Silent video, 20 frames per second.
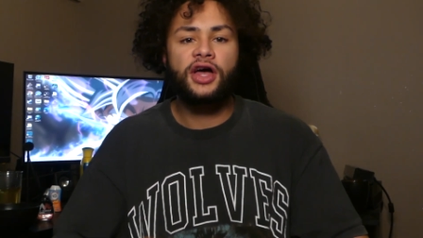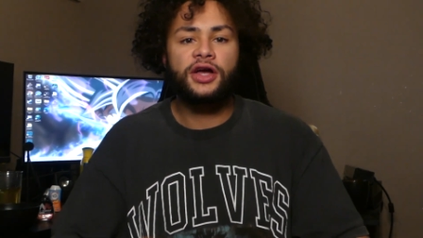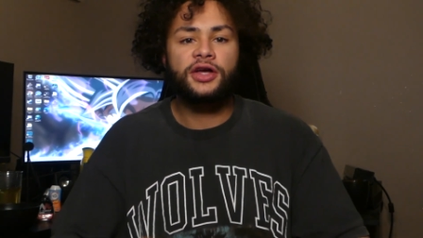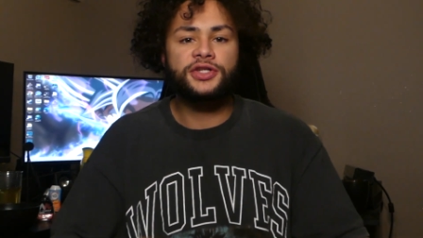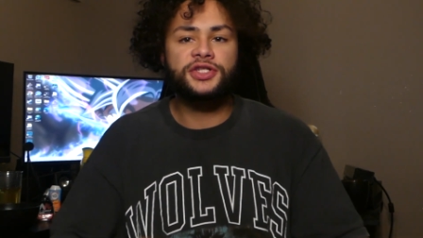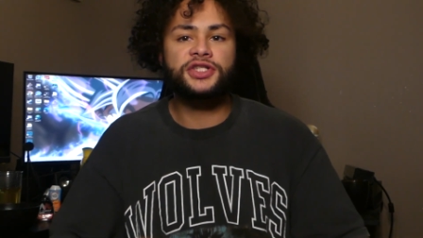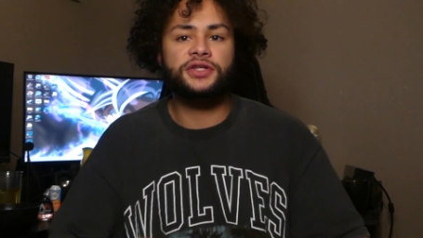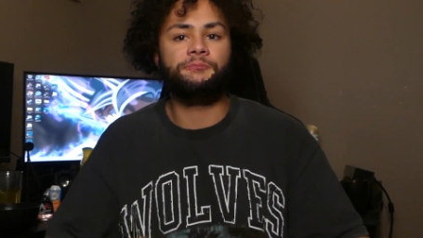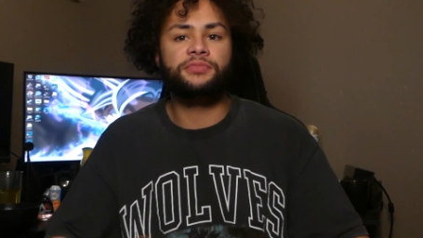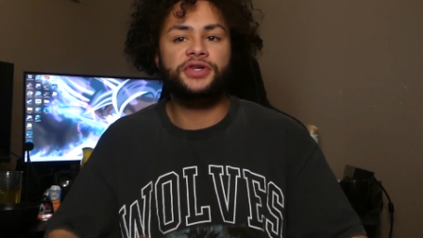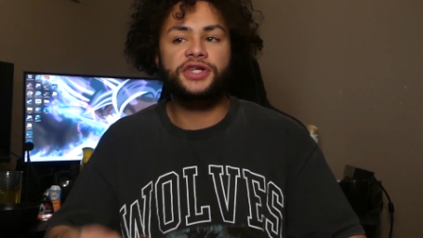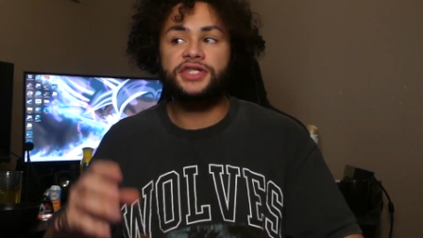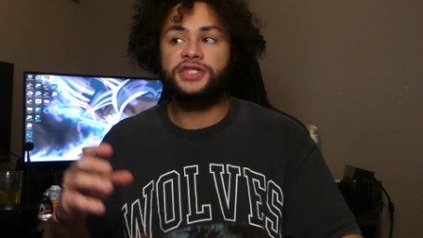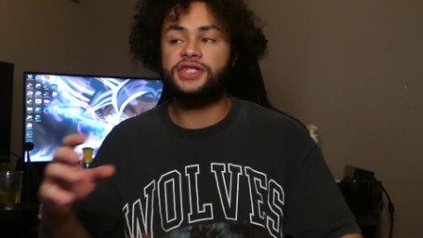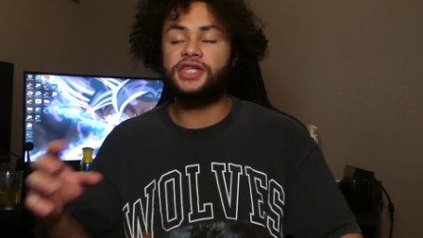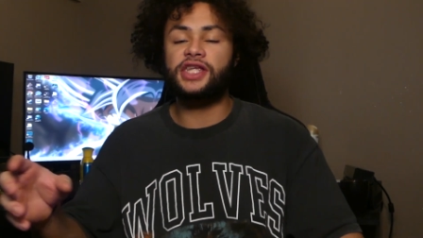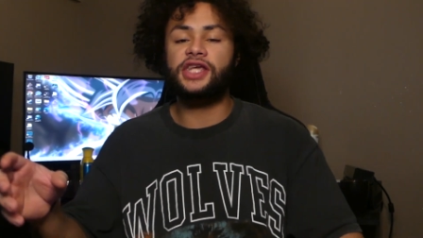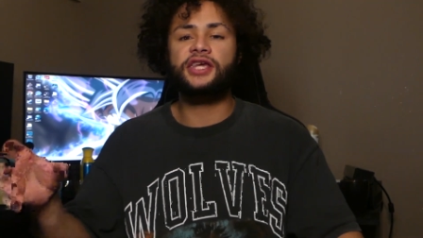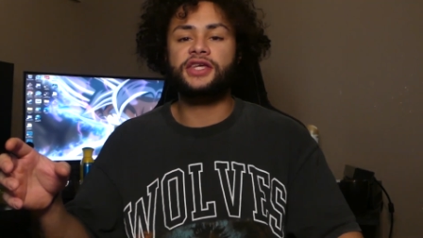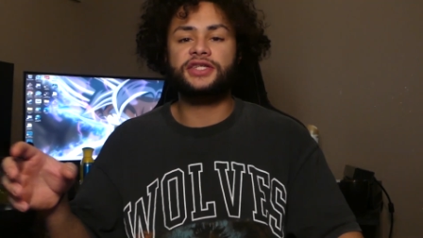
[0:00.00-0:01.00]
Because
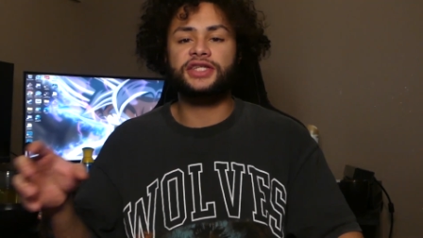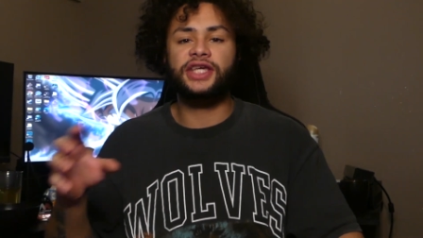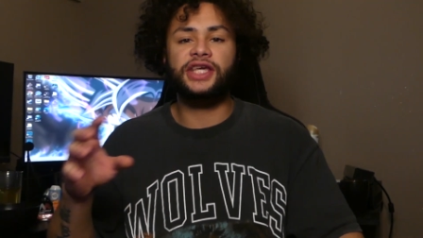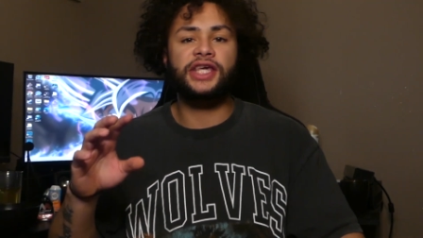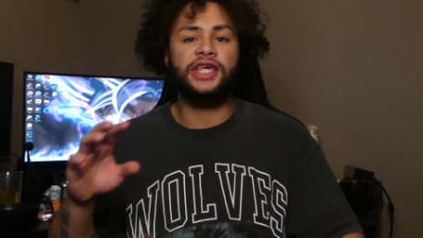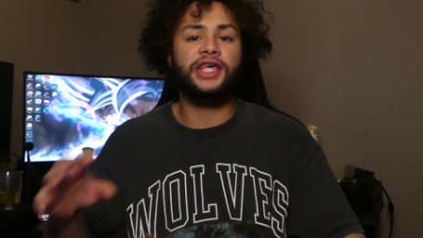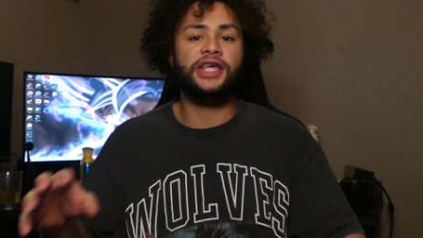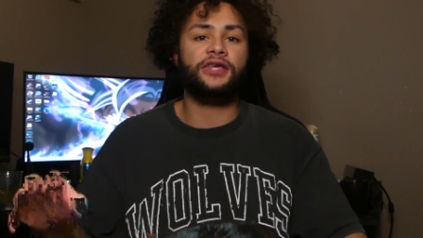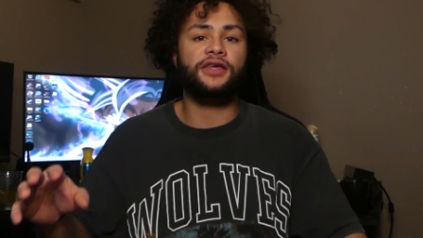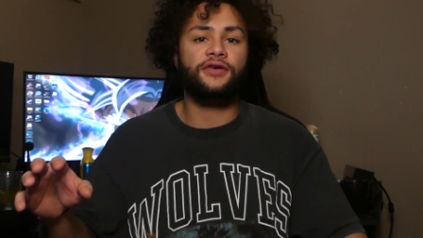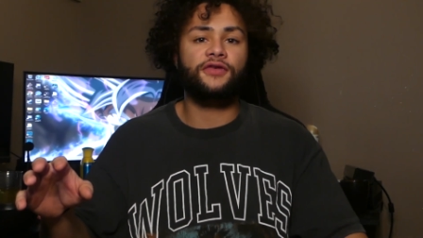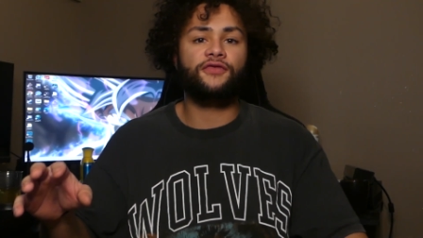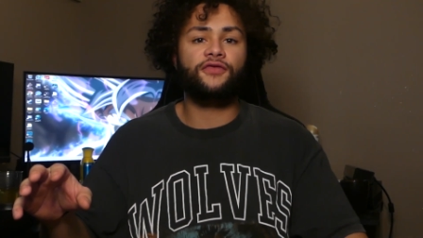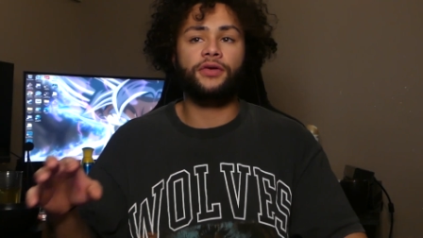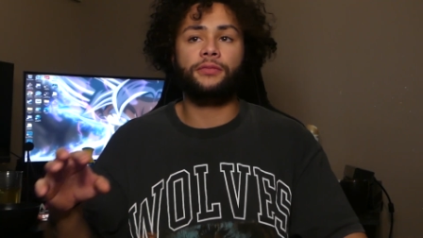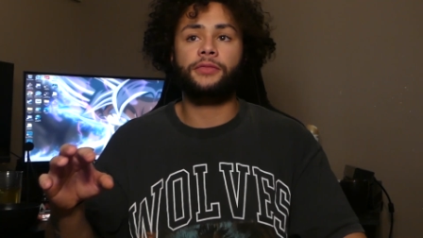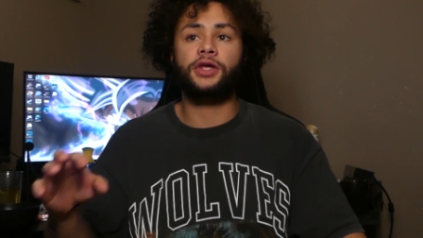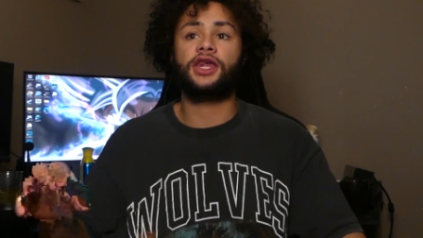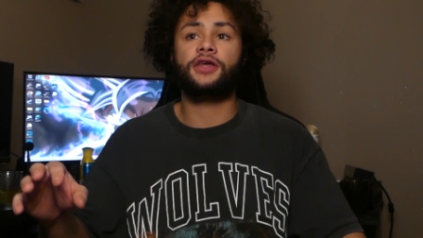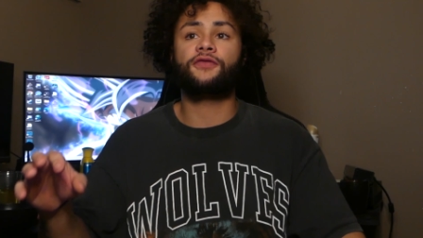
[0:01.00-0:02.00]
simplicity is key
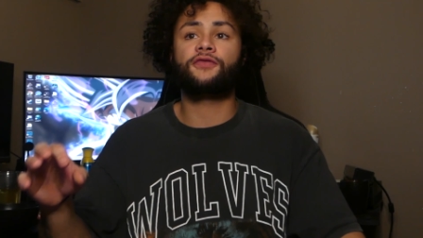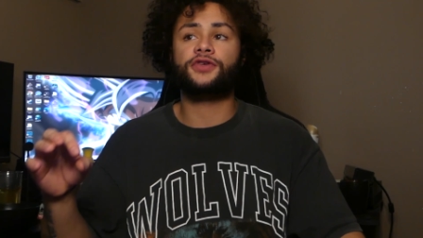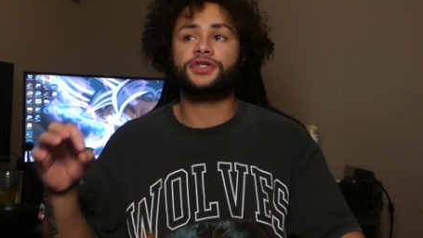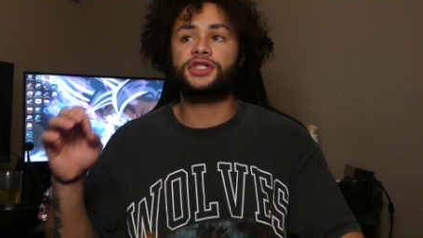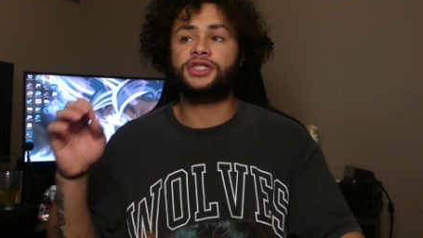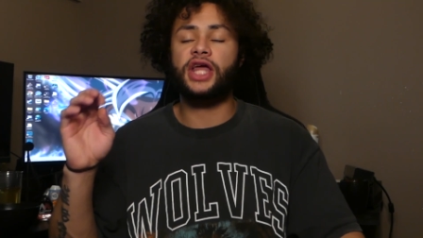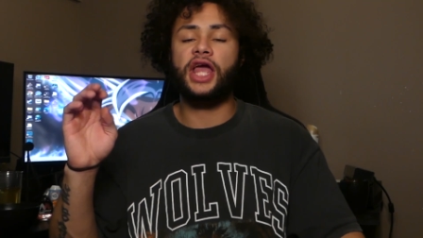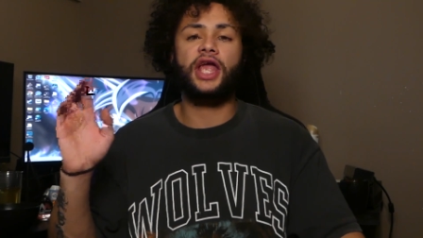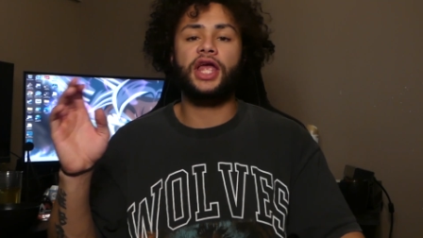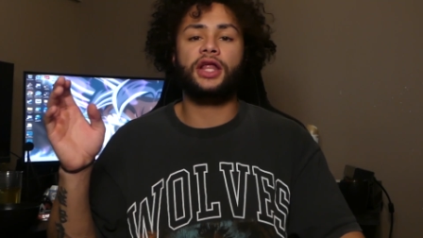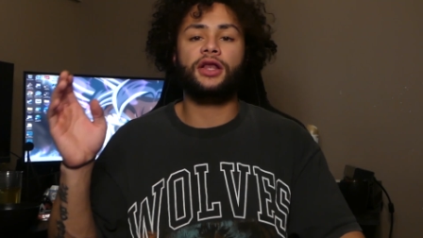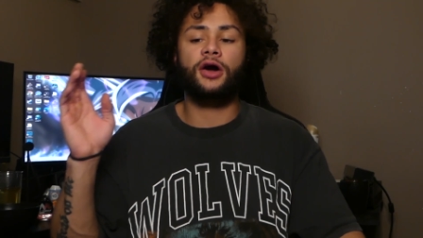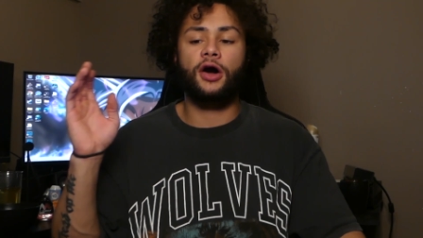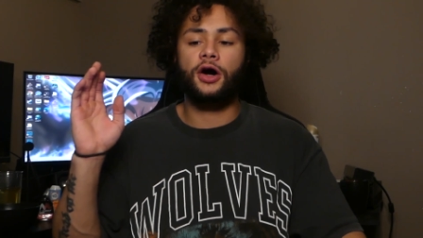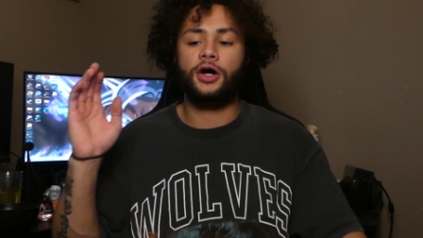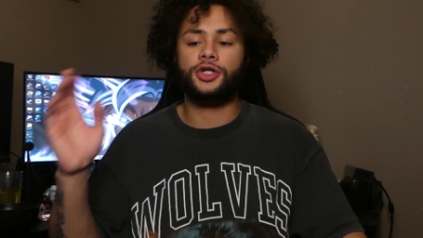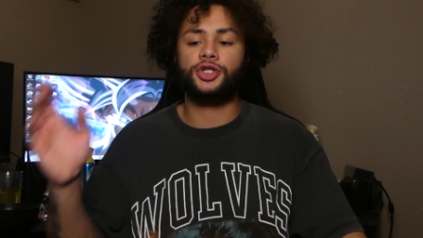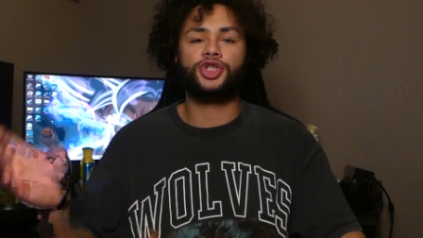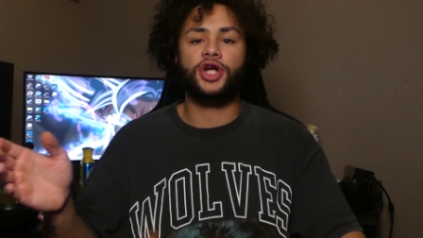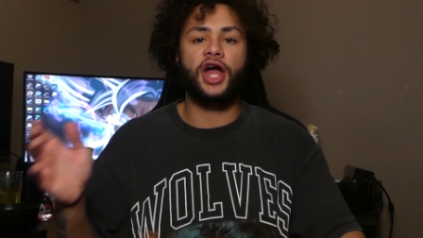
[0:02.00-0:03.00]
for me for staying
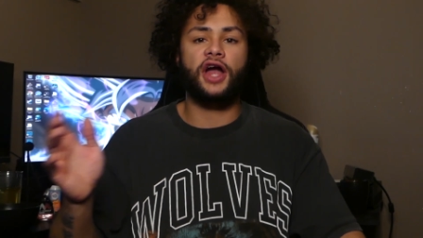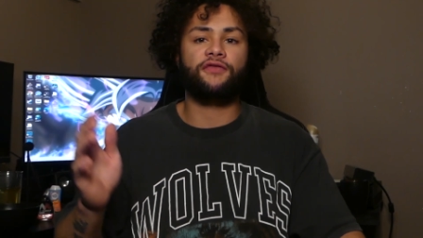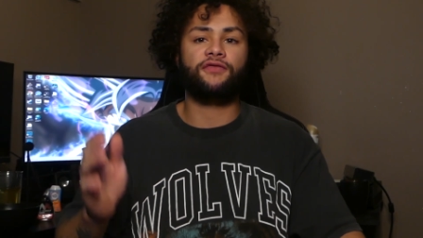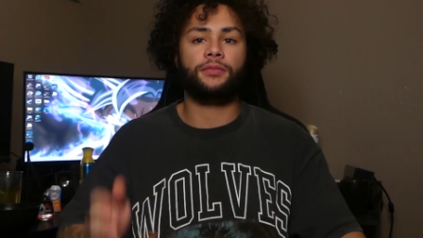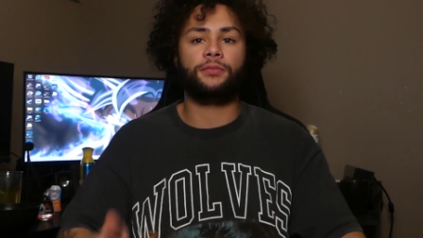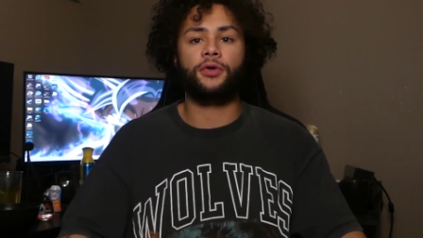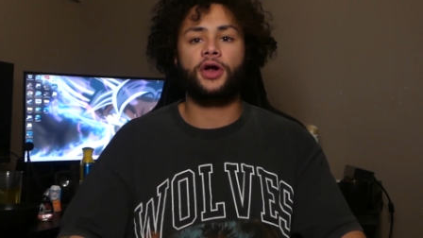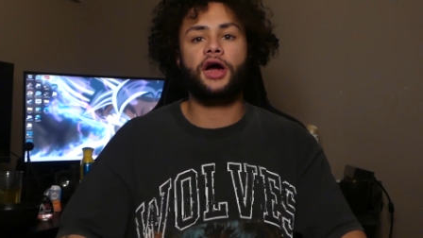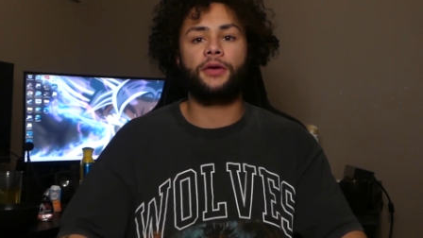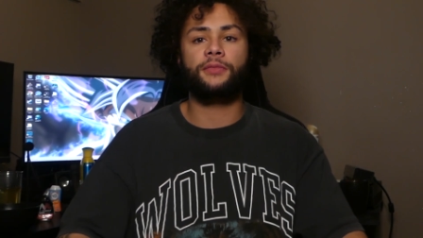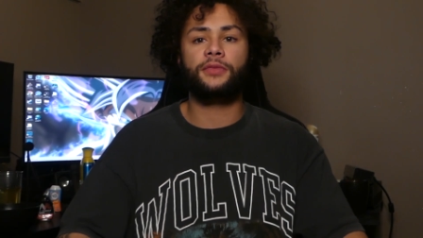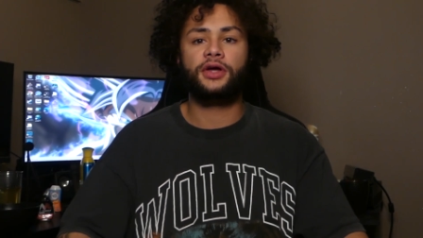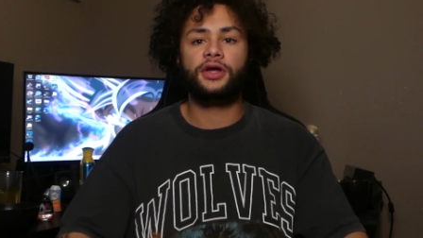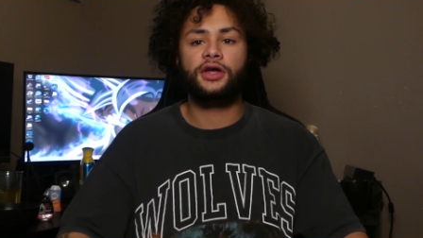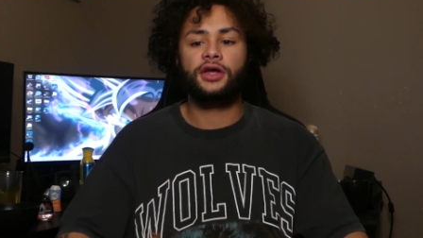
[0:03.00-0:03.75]
on track for prep.